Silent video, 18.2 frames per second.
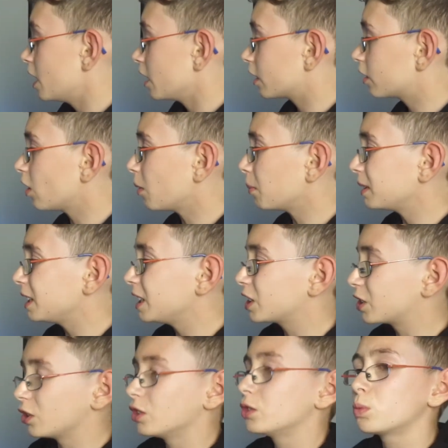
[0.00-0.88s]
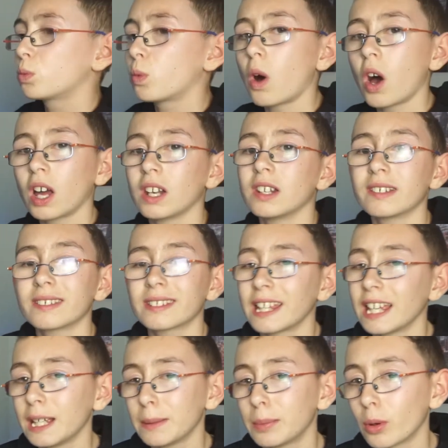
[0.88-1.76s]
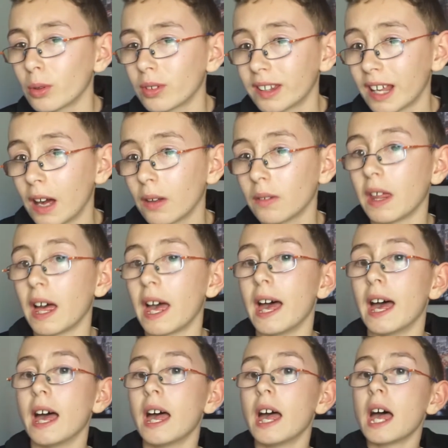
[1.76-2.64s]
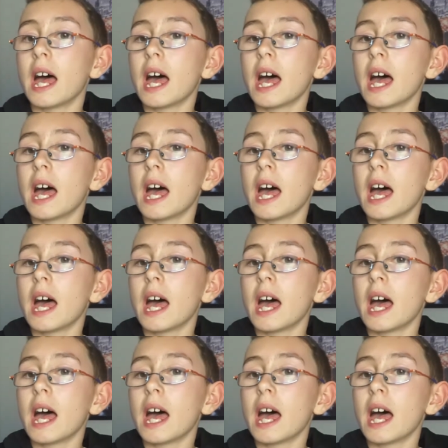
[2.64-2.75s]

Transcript: There's not many good wireless keyboards out there.